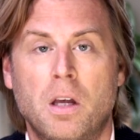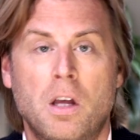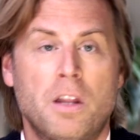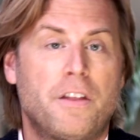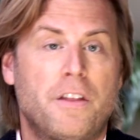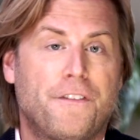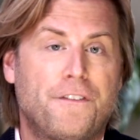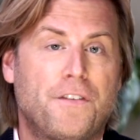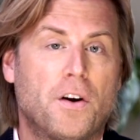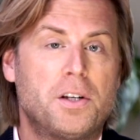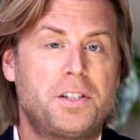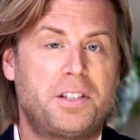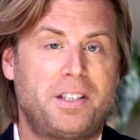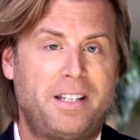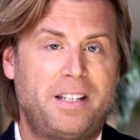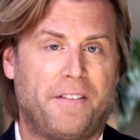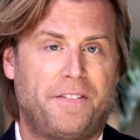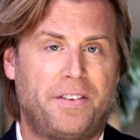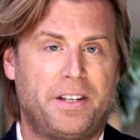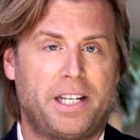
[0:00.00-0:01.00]
The first
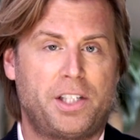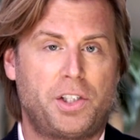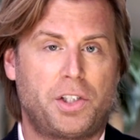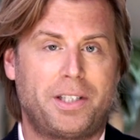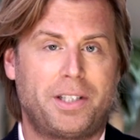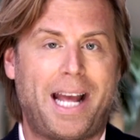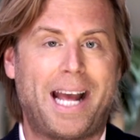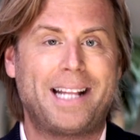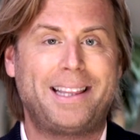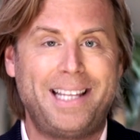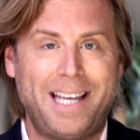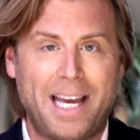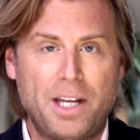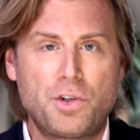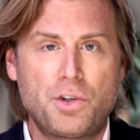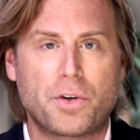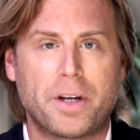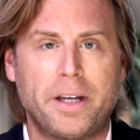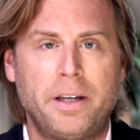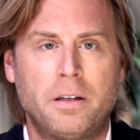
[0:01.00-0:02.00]
definition at the
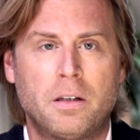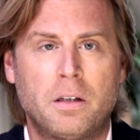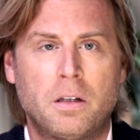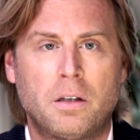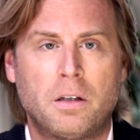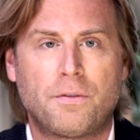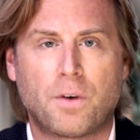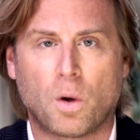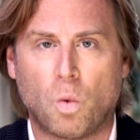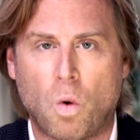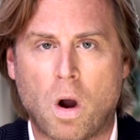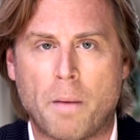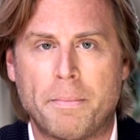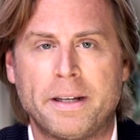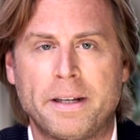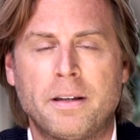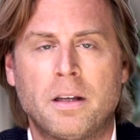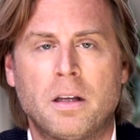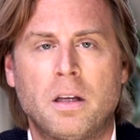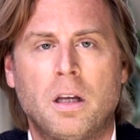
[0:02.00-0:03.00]
entry for
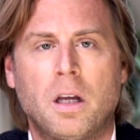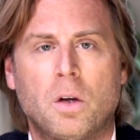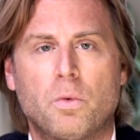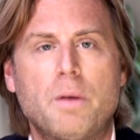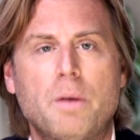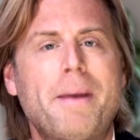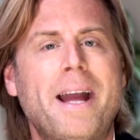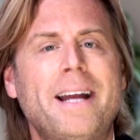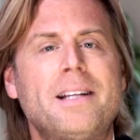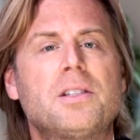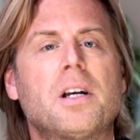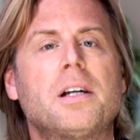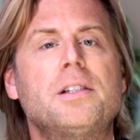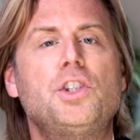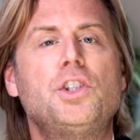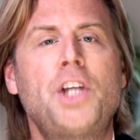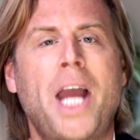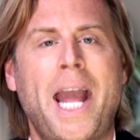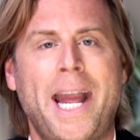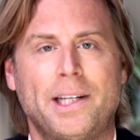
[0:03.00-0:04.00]
woman remains
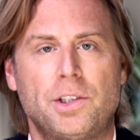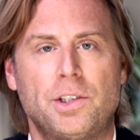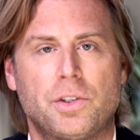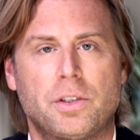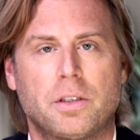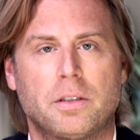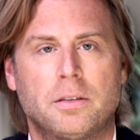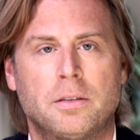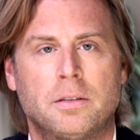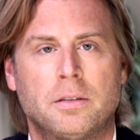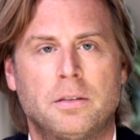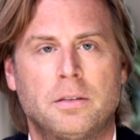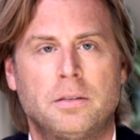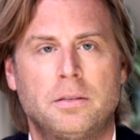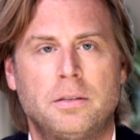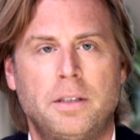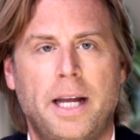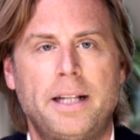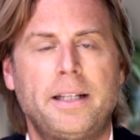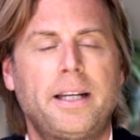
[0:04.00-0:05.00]
unchanged
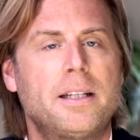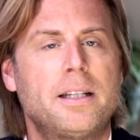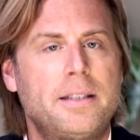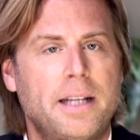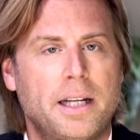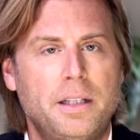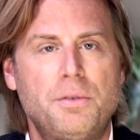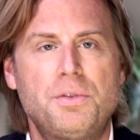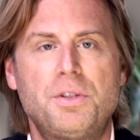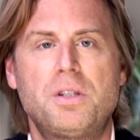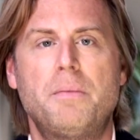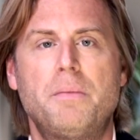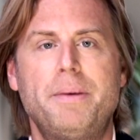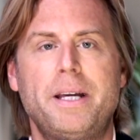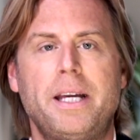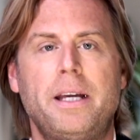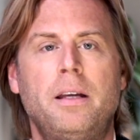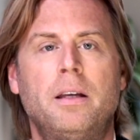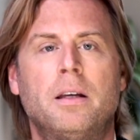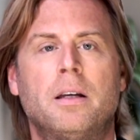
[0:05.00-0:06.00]
and continues to
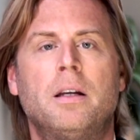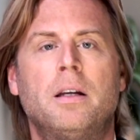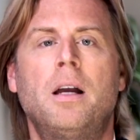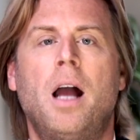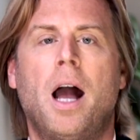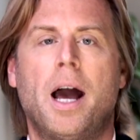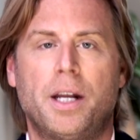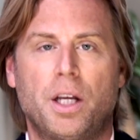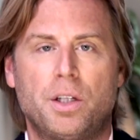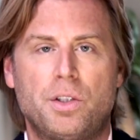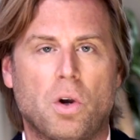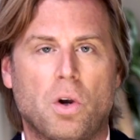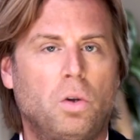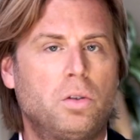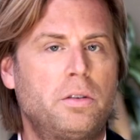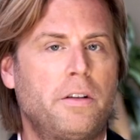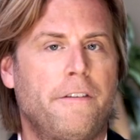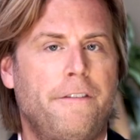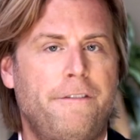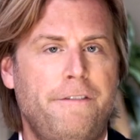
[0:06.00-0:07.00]
be an
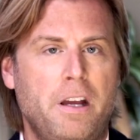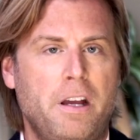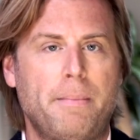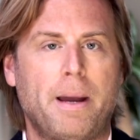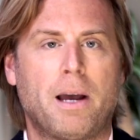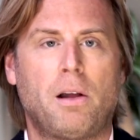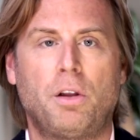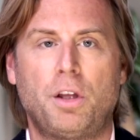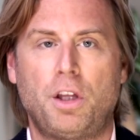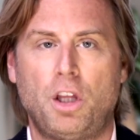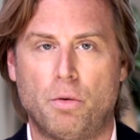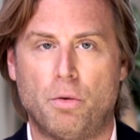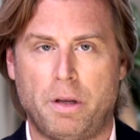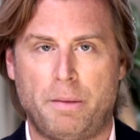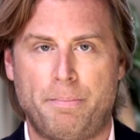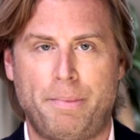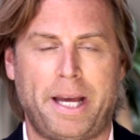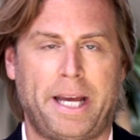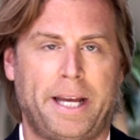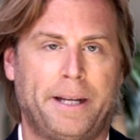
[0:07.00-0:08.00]
adult female
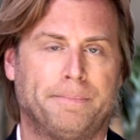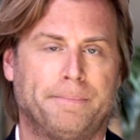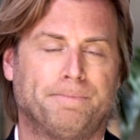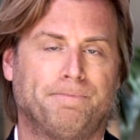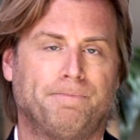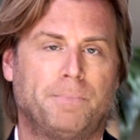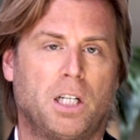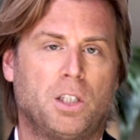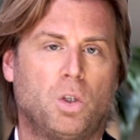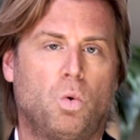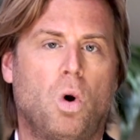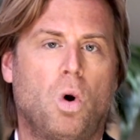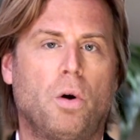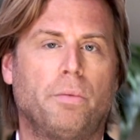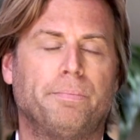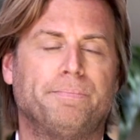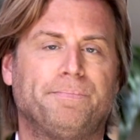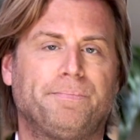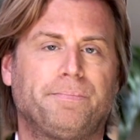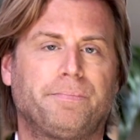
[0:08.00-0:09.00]
human being,
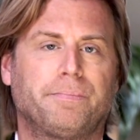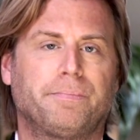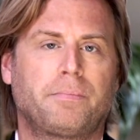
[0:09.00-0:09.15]
unquote.